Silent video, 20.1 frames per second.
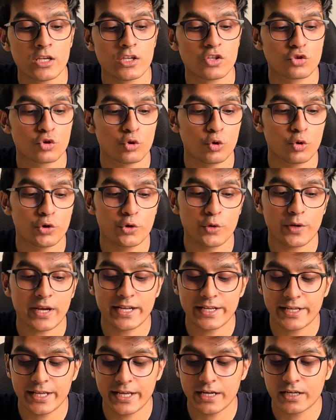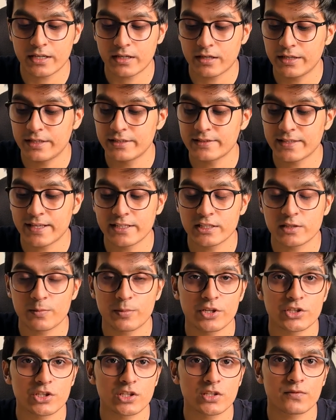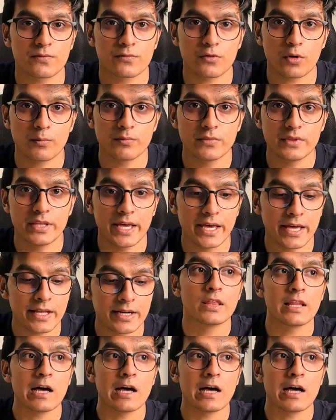So you can take design inspirations from there.